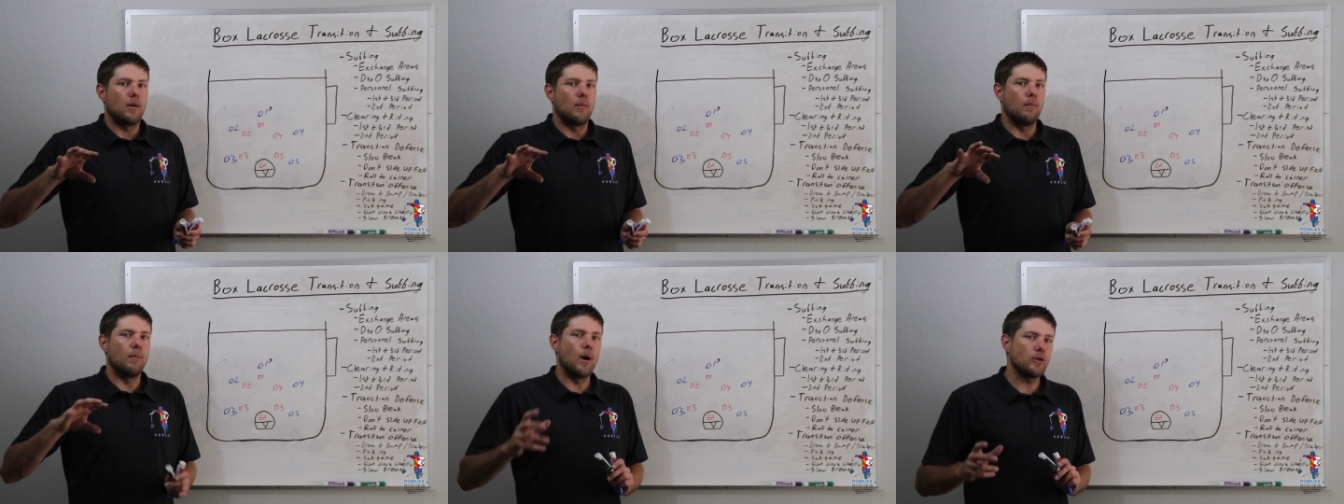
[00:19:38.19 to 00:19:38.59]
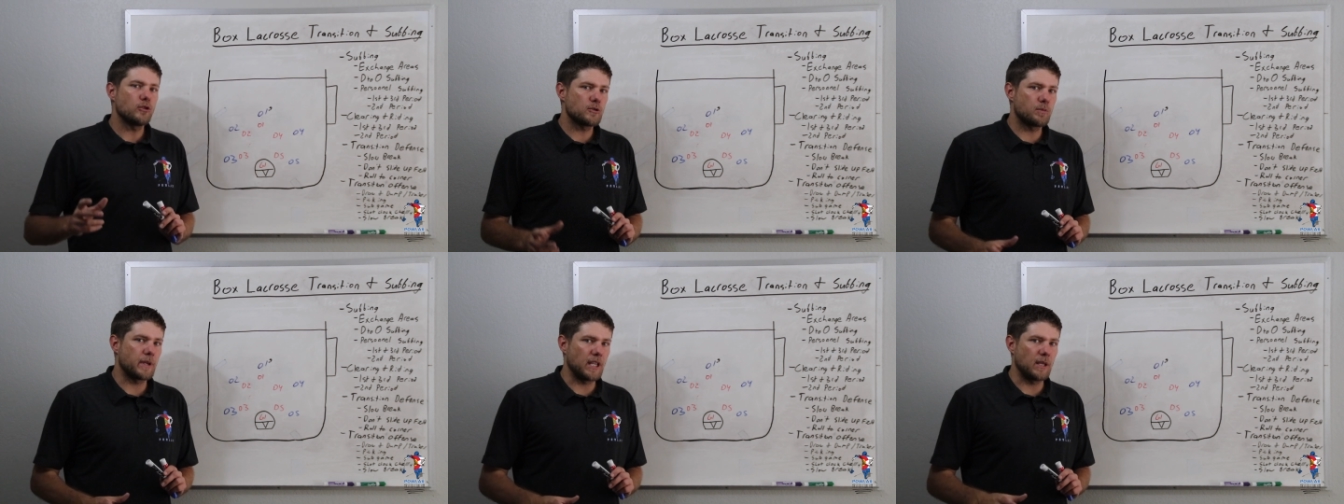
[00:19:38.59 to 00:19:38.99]

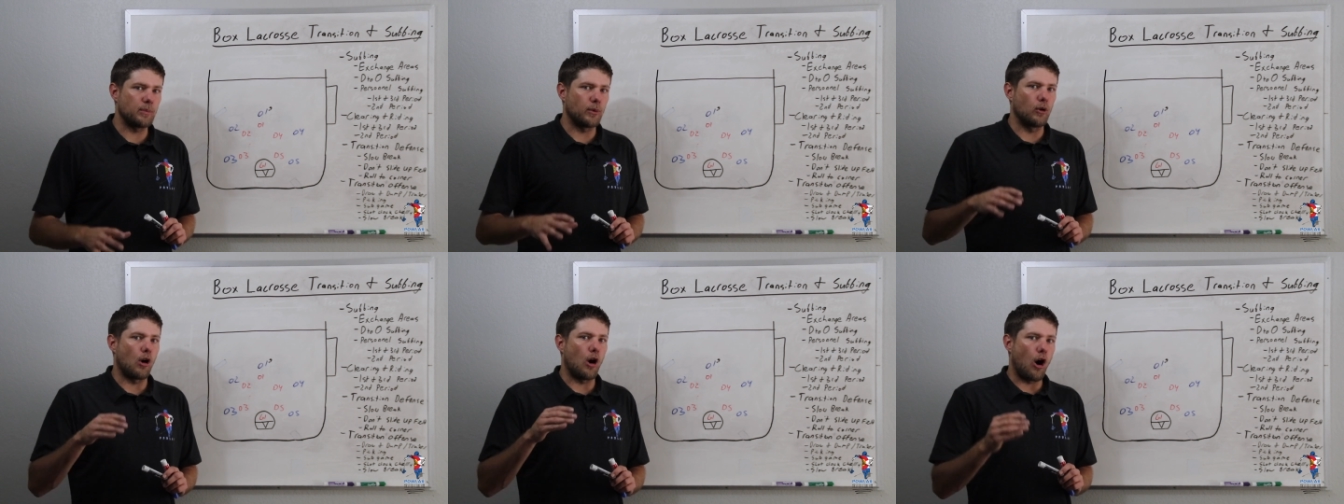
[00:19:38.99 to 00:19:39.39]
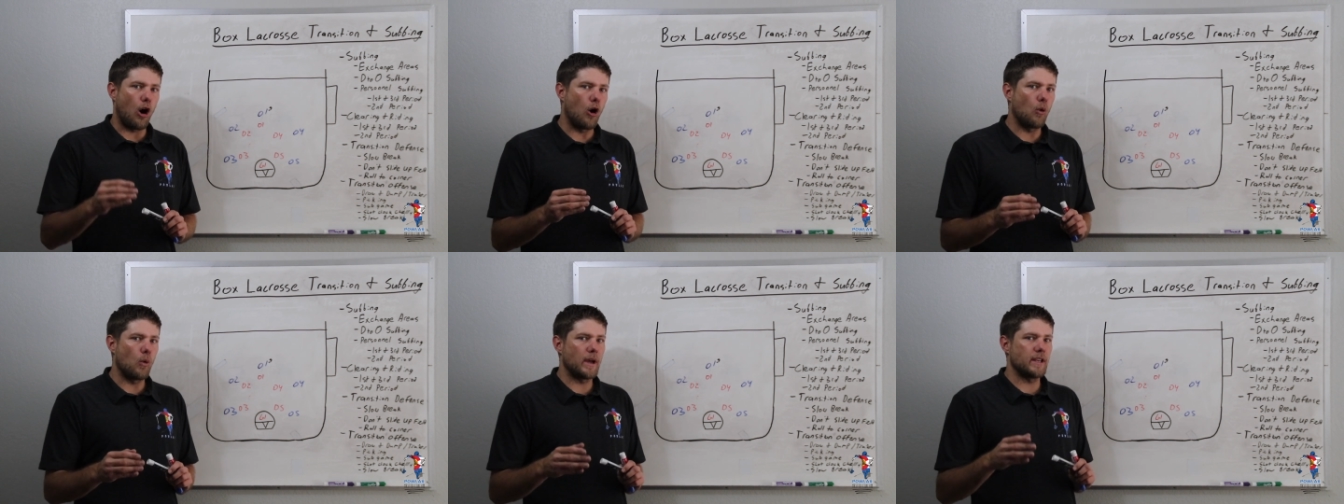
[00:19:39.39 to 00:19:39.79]
Most people
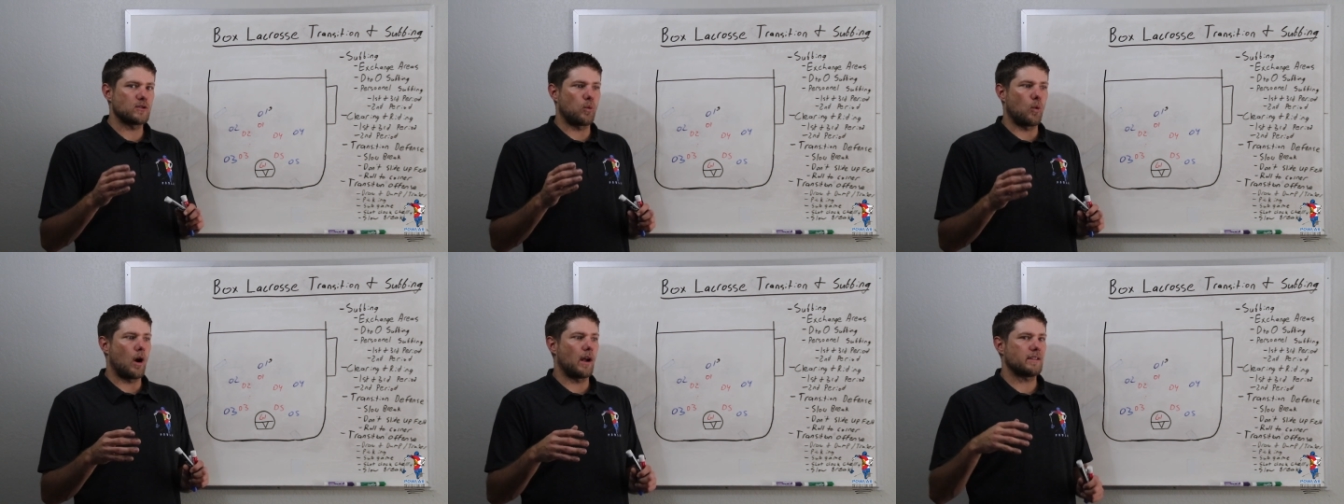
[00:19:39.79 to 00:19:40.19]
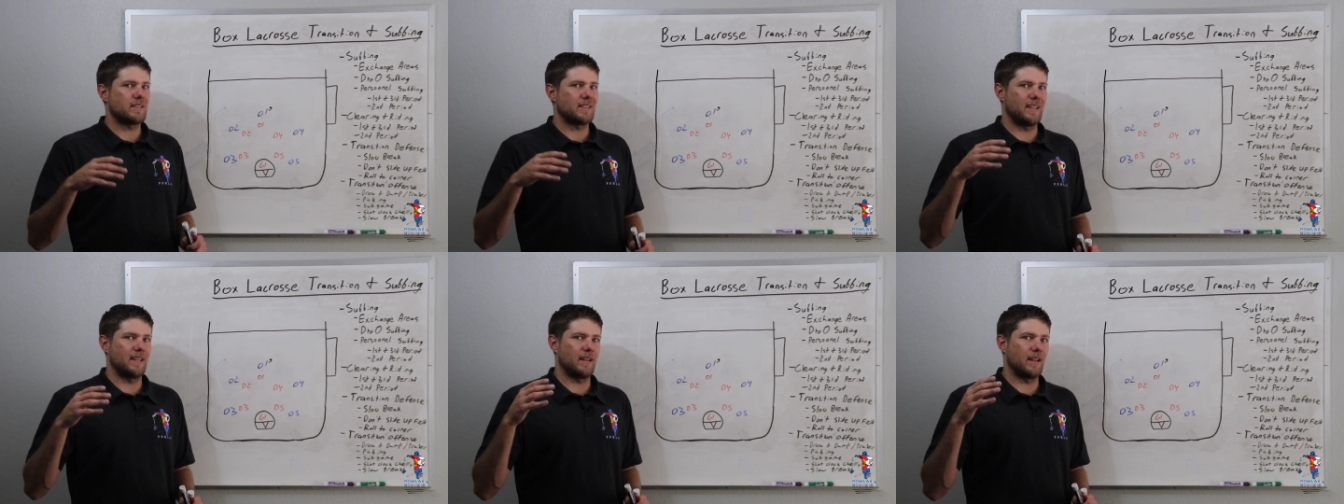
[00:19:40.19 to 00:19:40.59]
always want
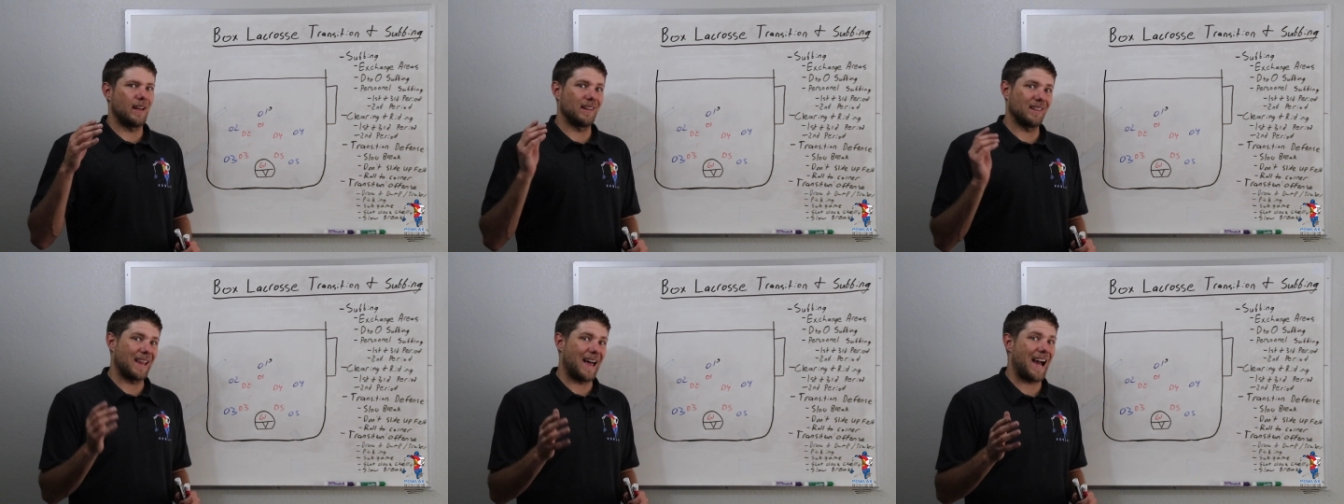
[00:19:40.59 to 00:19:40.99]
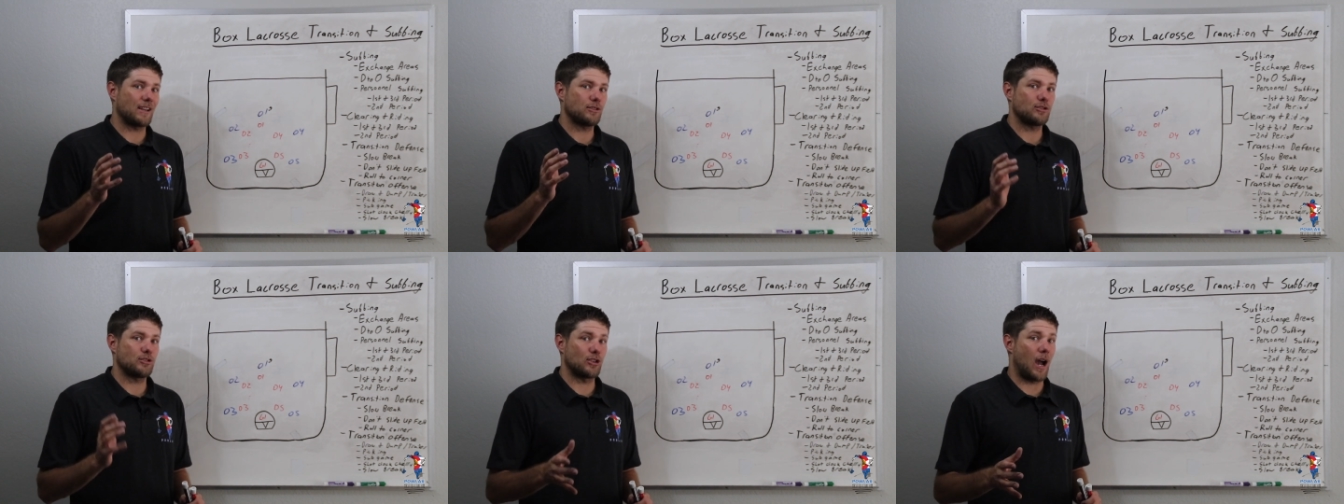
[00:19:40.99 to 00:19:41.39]
to get a
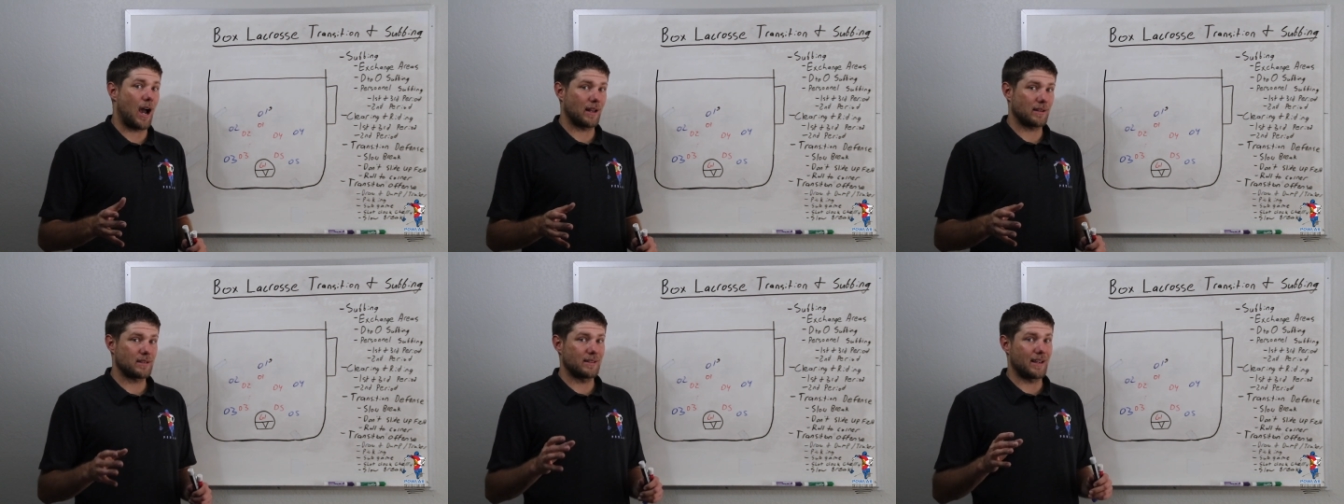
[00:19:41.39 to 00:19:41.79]
last shot.